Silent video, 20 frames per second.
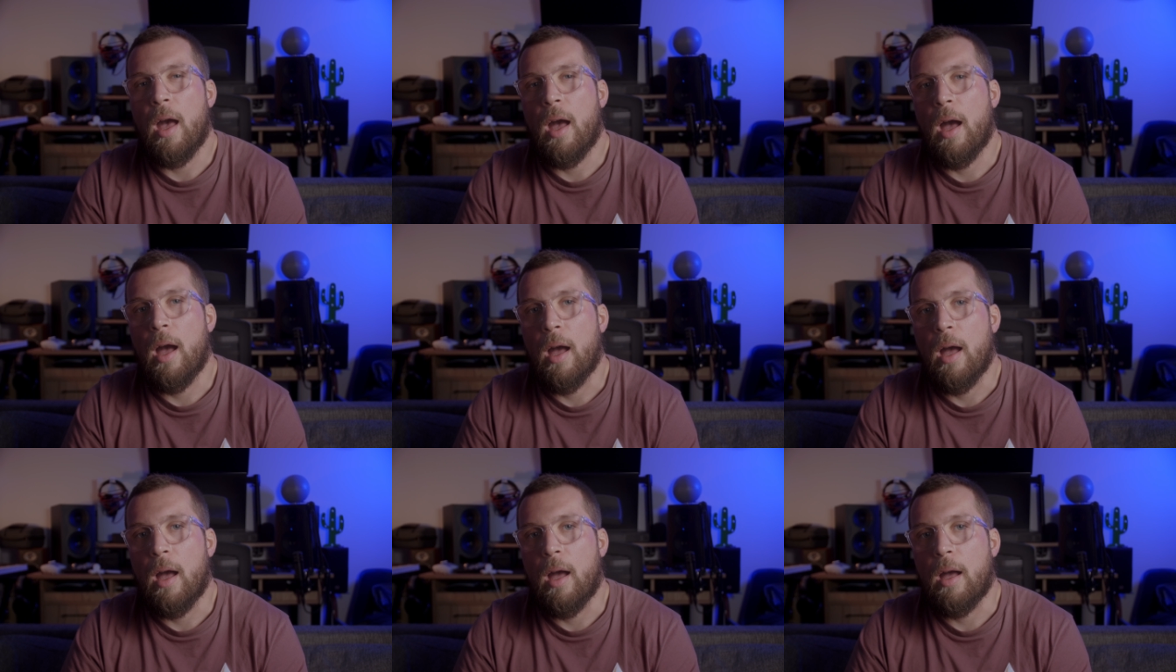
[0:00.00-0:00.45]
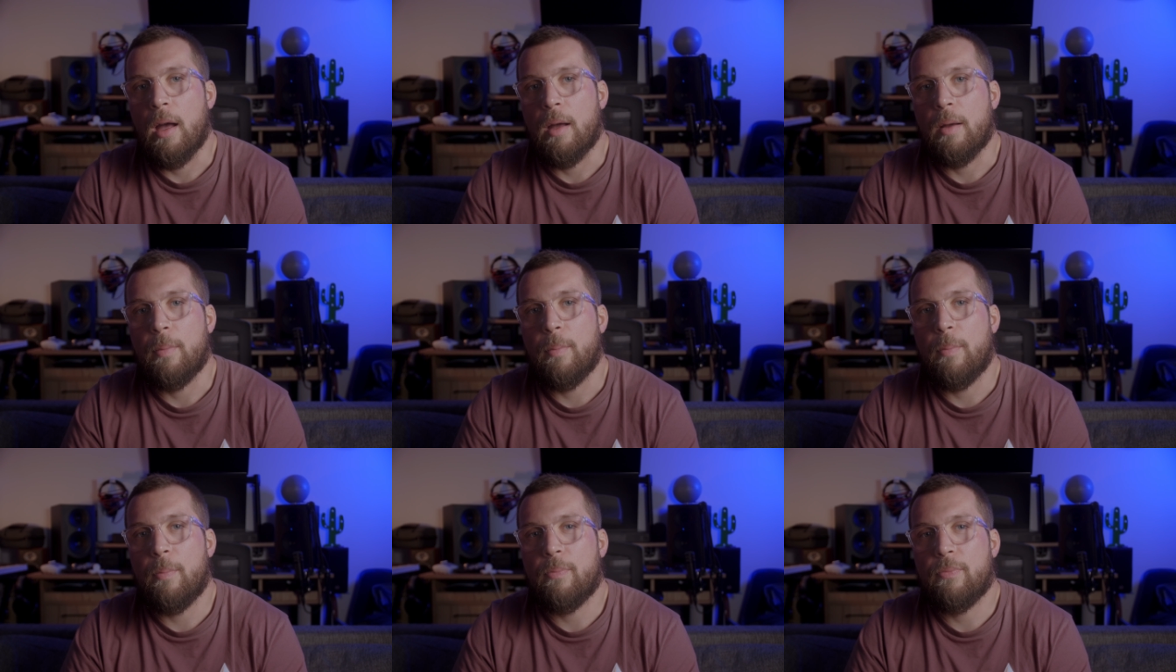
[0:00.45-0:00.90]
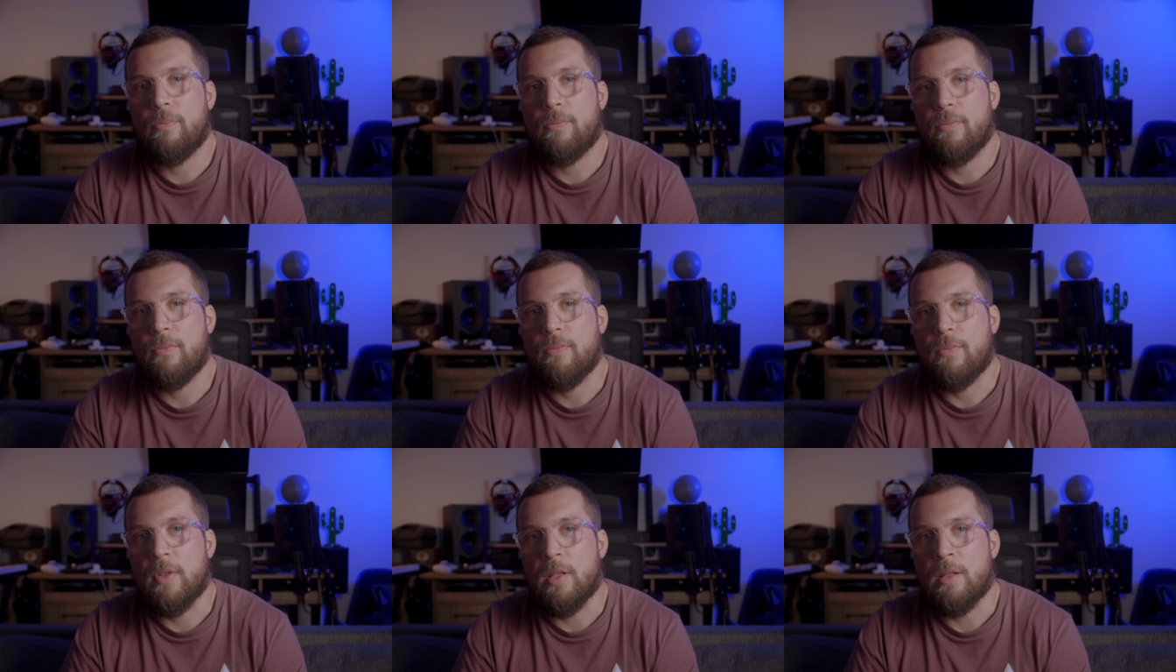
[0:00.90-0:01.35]
Uh,
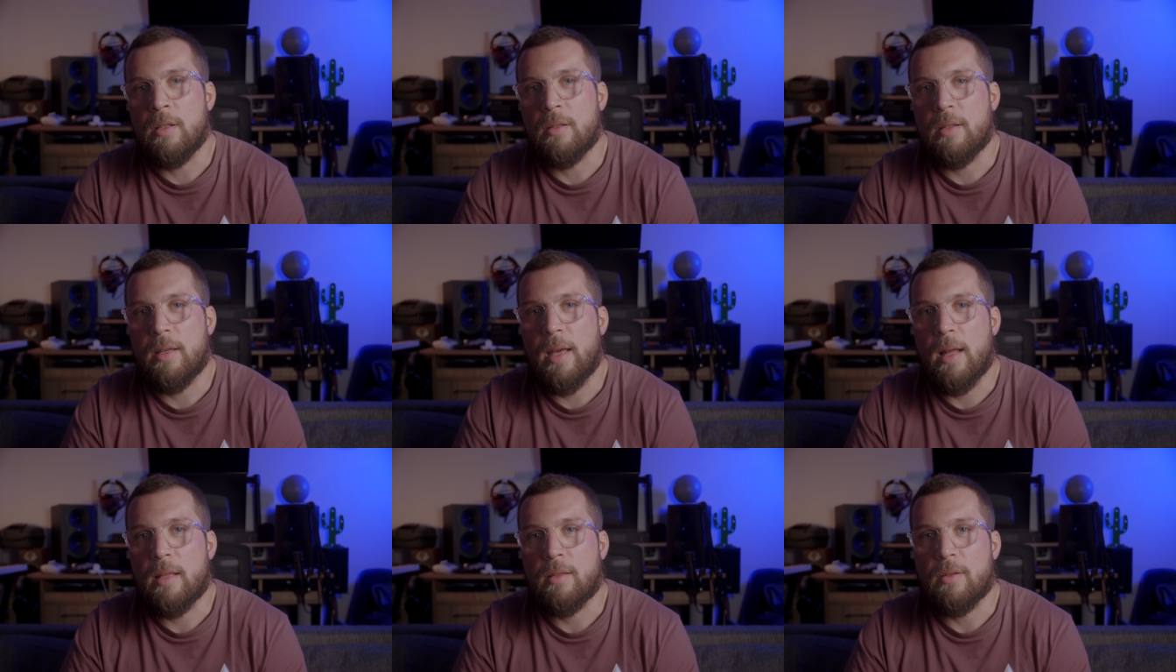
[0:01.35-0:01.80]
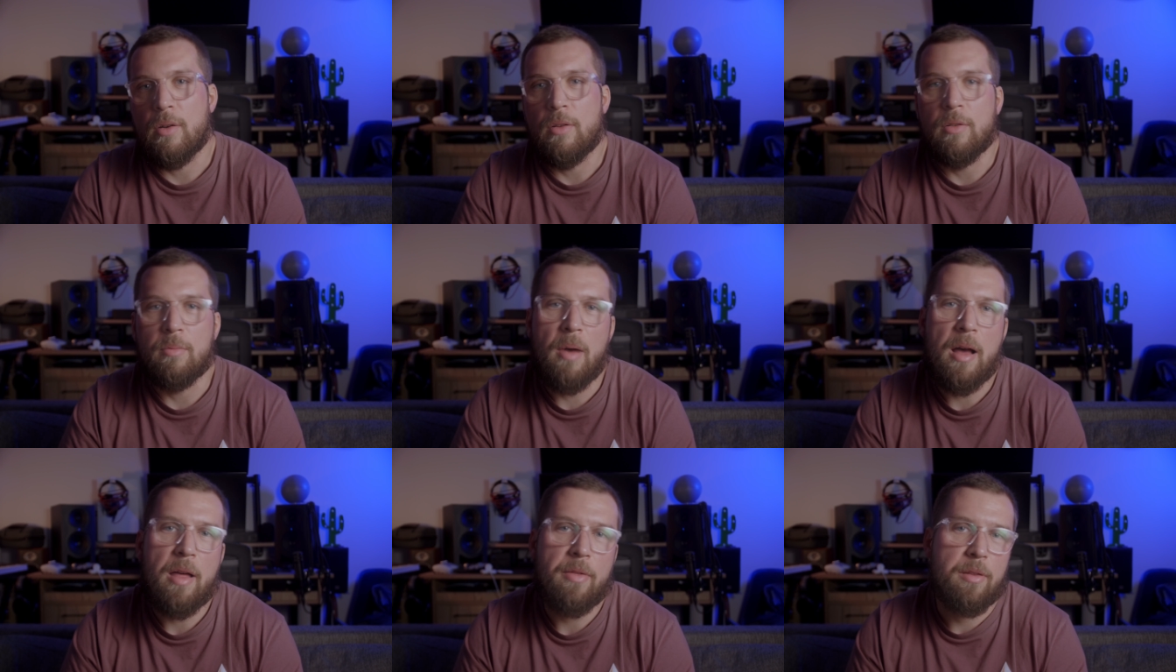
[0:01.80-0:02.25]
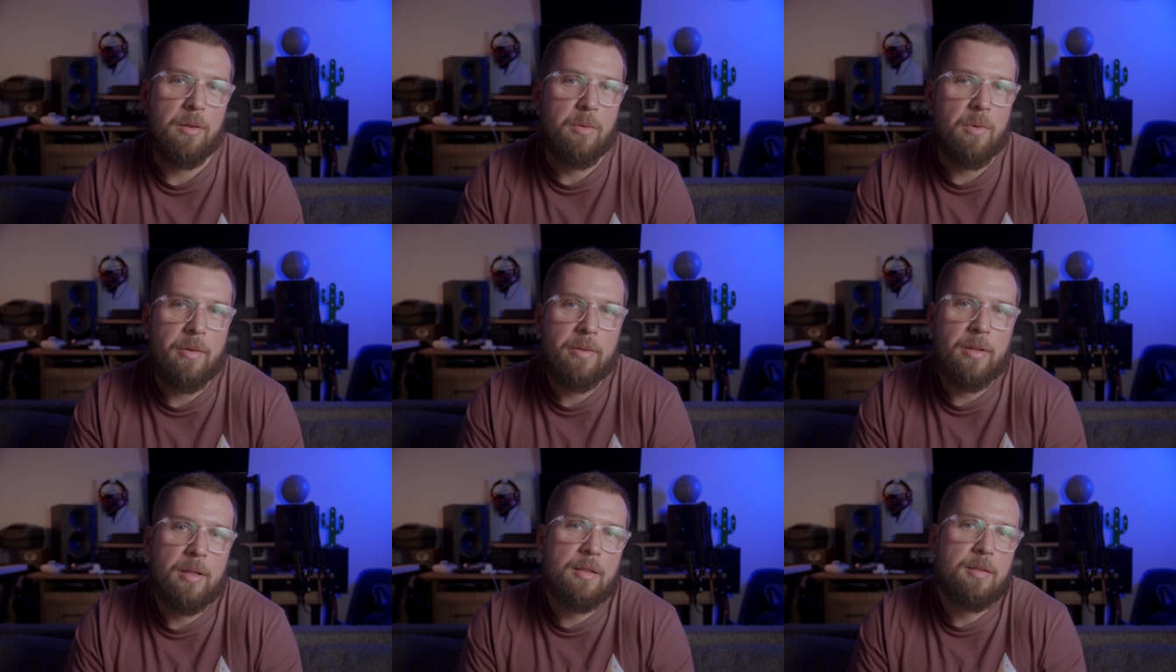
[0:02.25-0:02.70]
Didn't get all mathy
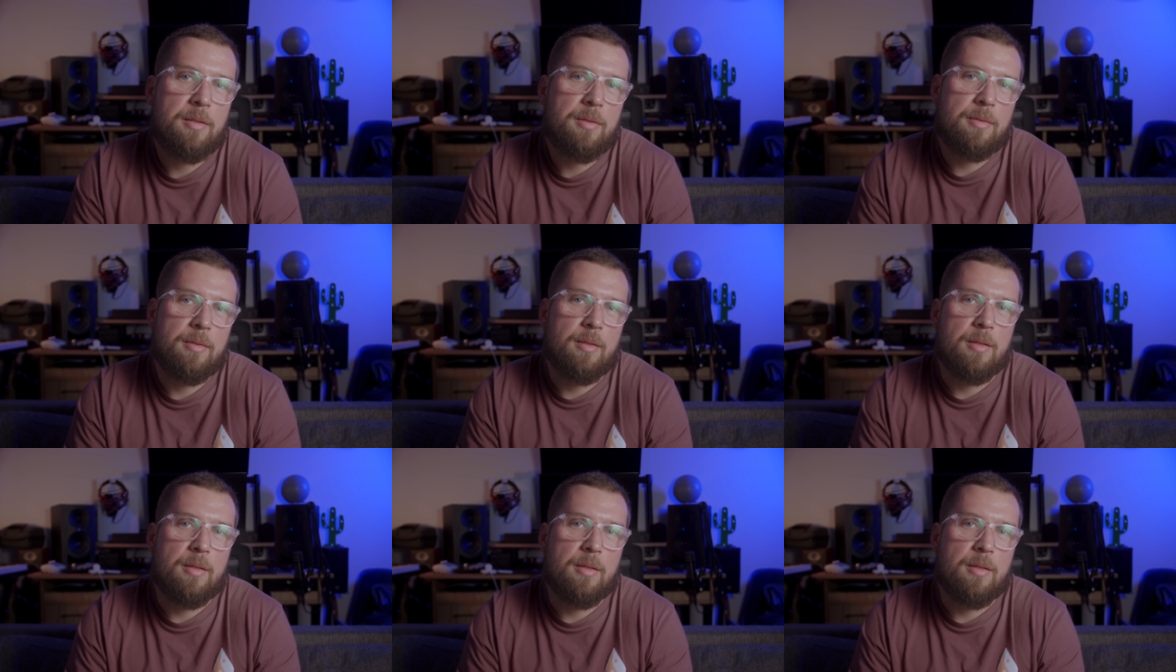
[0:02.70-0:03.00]
with it,